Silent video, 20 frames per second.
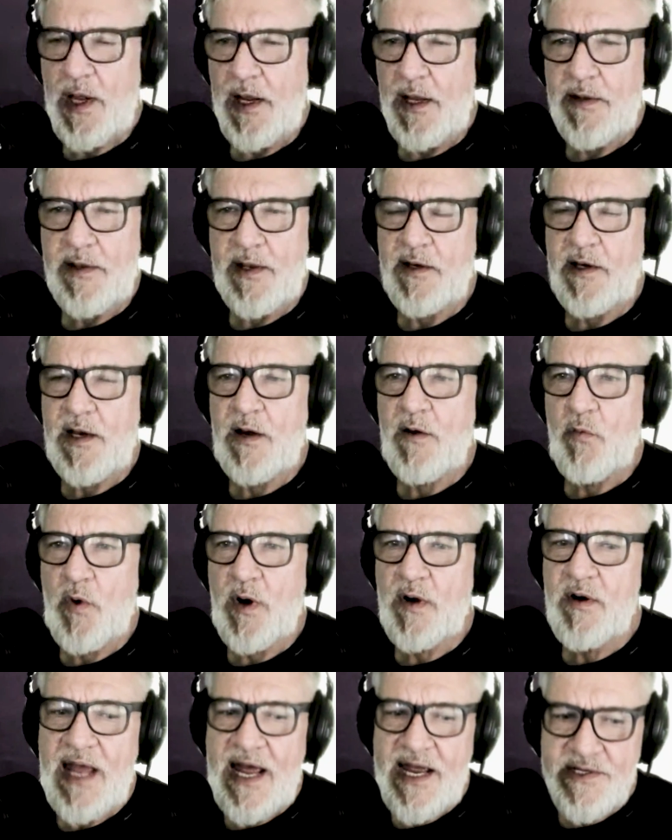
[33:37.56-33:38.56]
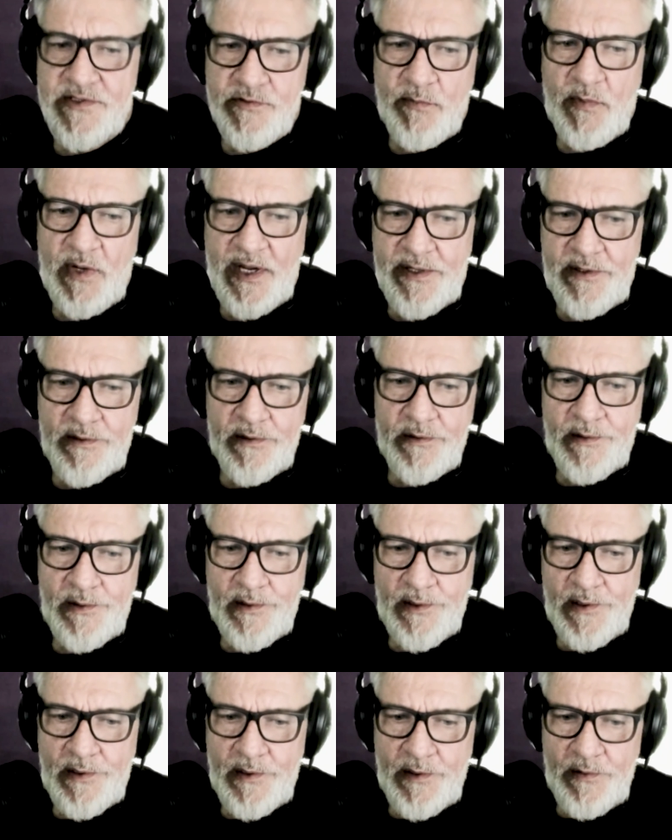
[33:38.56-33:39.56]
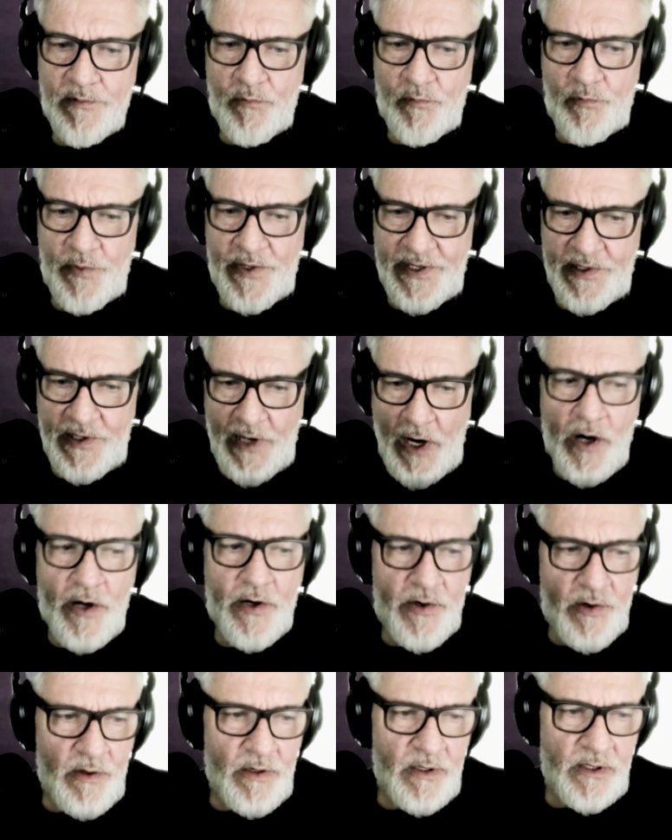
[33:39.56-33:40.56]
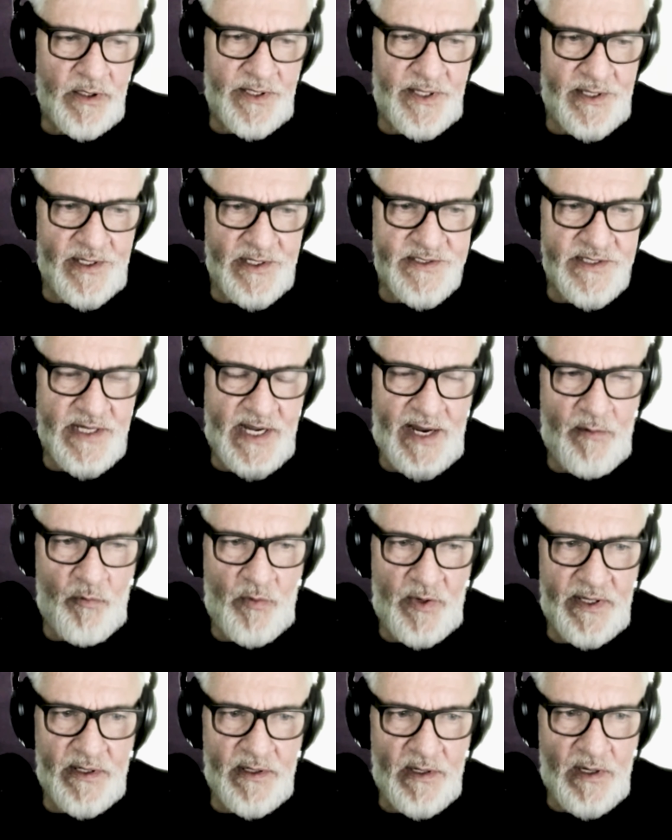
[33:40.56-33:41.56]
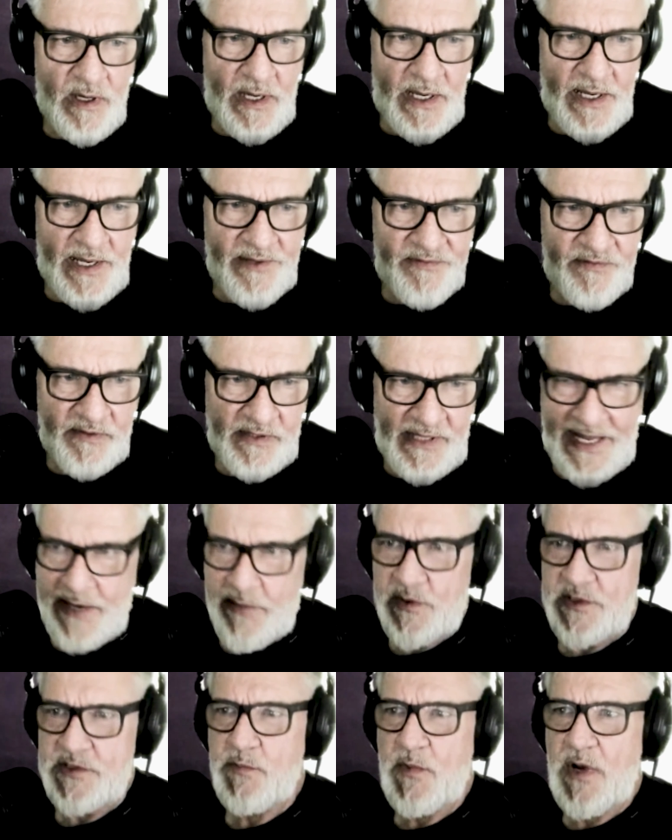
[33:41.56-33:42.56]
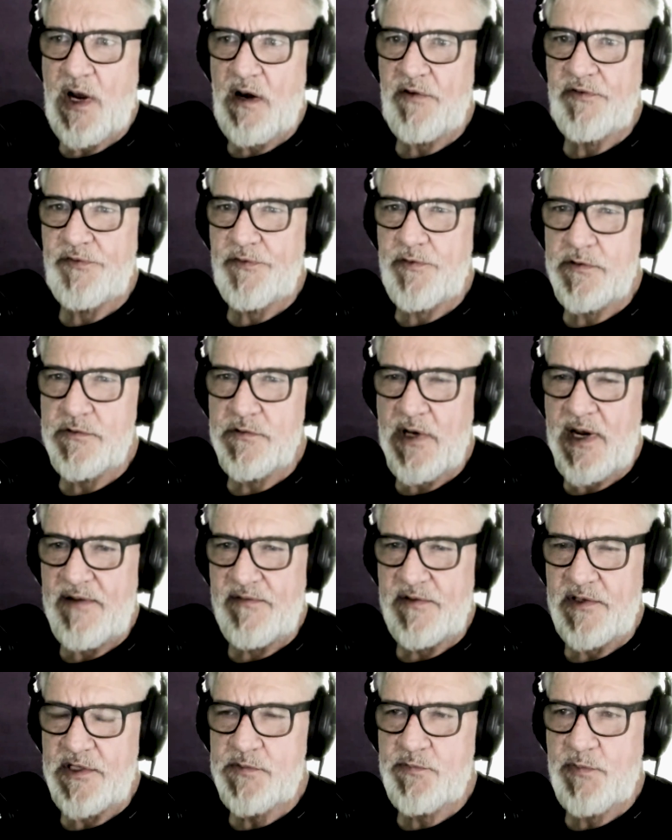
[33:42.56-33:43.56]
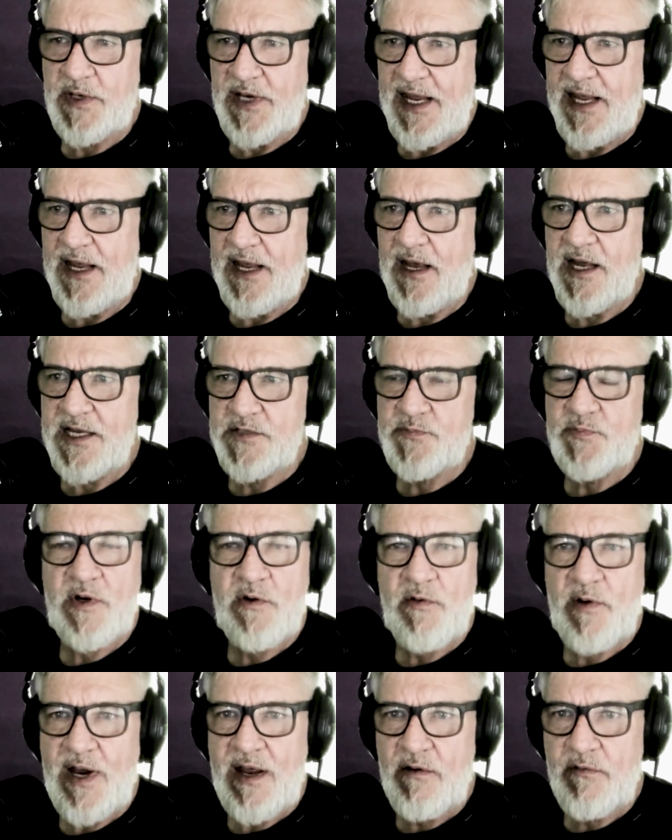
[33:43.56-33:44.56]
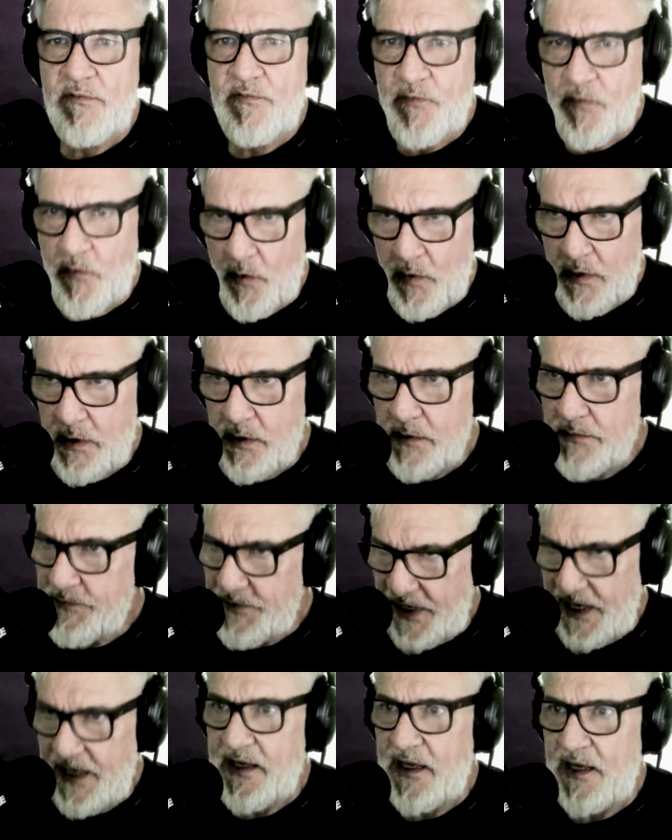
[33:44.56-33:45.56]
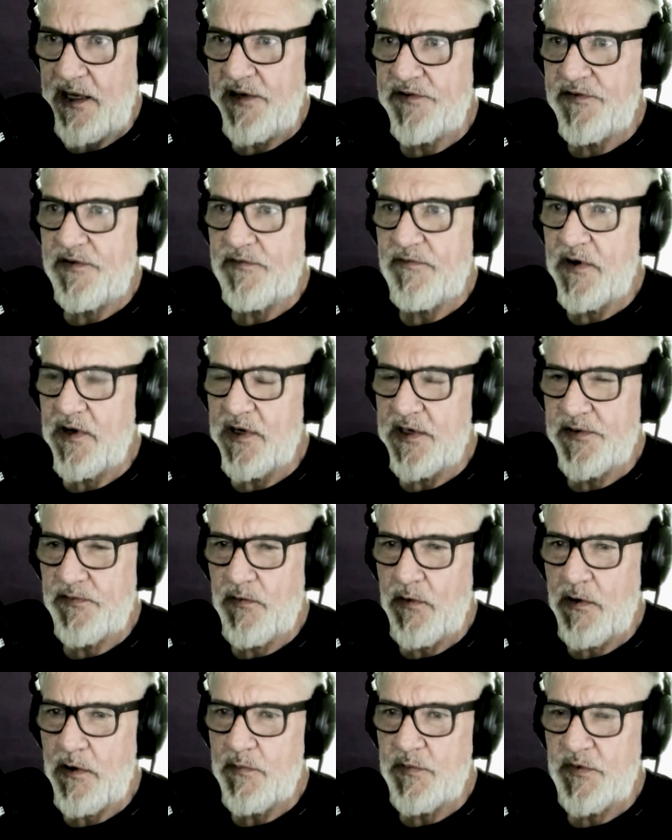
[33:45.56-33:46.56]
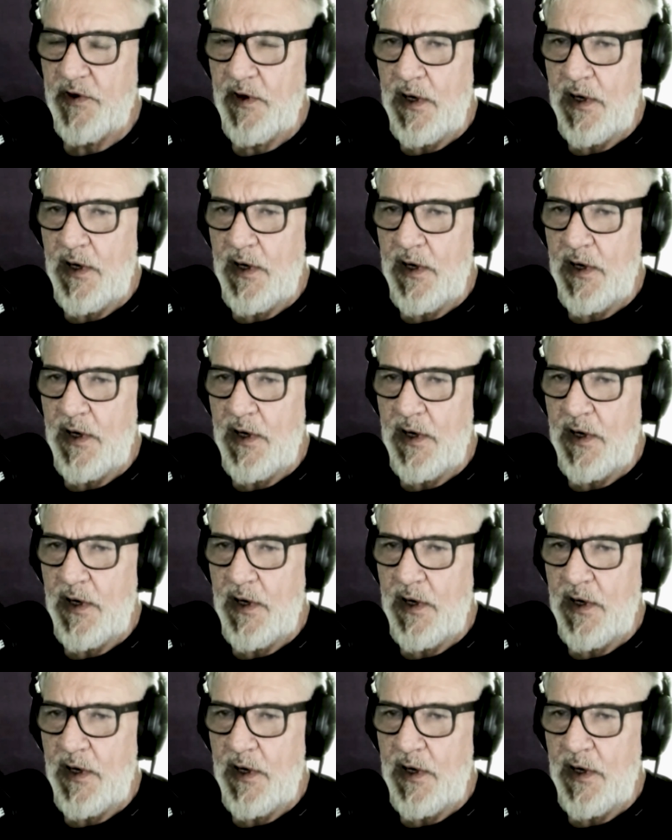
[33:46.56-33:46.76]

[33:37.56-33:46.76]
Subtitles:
And then one last reminder, we are currently at a time when it's language models that are driving this, but AI has been around for decades in various forms.